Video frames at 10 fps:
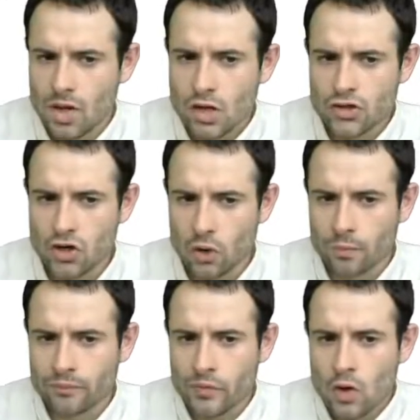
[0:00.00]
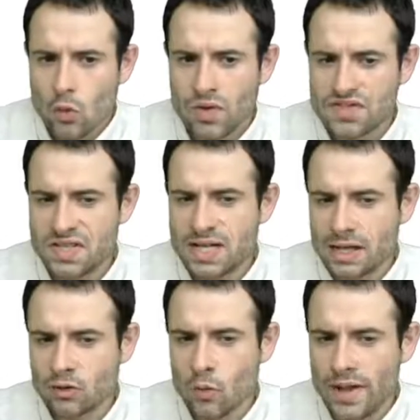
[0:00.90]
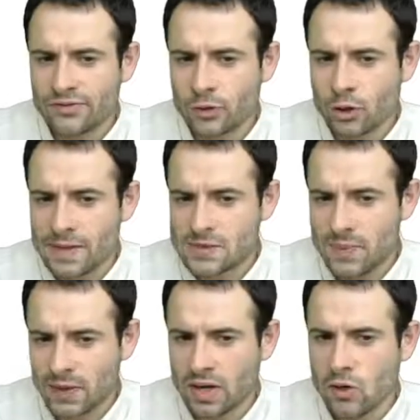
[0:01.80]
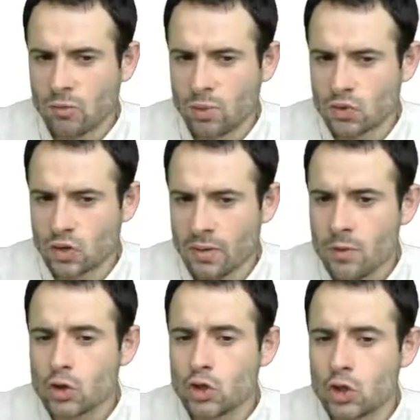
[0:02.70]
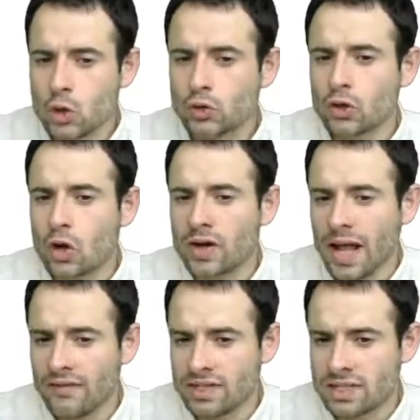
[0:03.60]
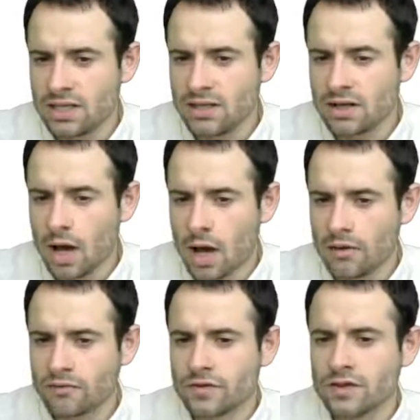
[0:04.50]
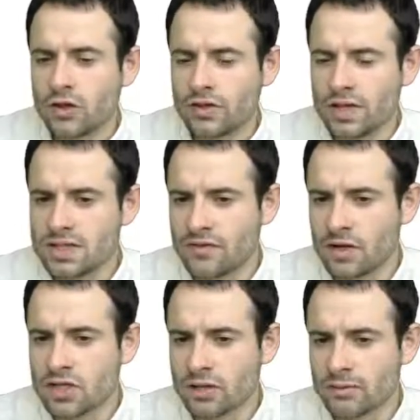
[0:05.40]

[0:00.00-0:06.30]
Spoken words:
So we see that the red term is bigger than the blue term due to the concavity of the utility function.